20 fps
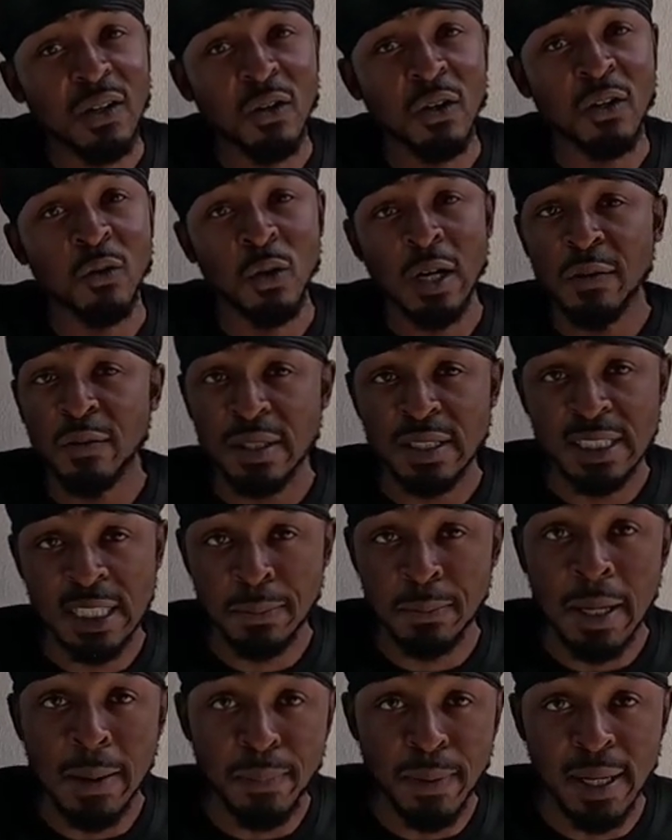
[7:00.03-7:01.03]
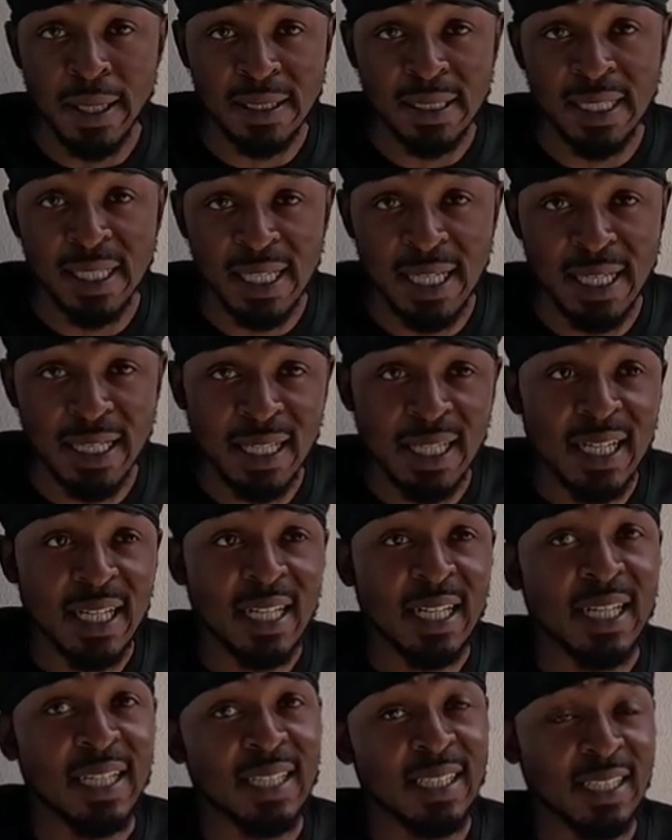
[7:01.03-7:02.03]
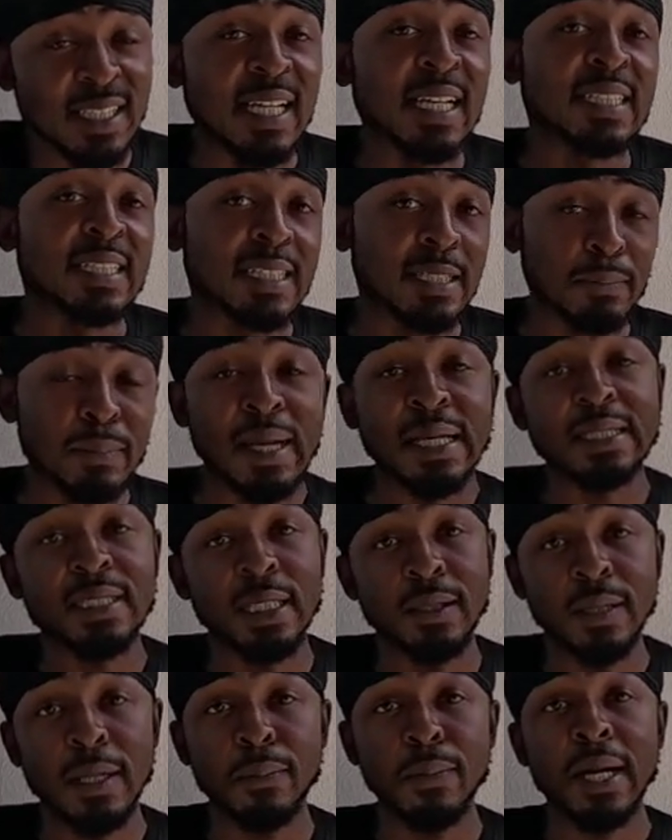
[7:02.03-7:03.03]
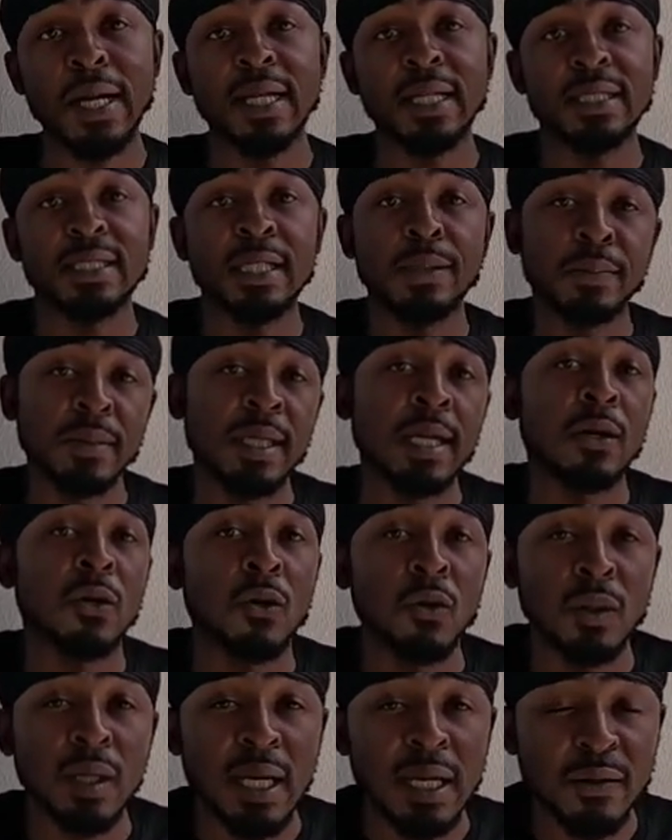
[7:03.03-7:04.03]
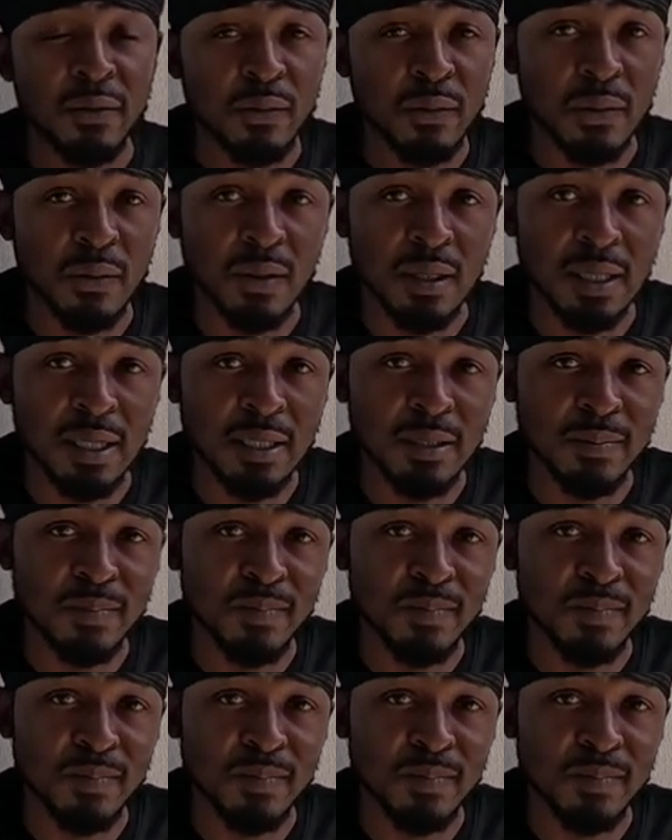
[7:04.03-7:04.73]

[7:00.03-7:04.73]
whatever sleep my parents can get, this is the best sleep they probably sleep in their whole life. Okay,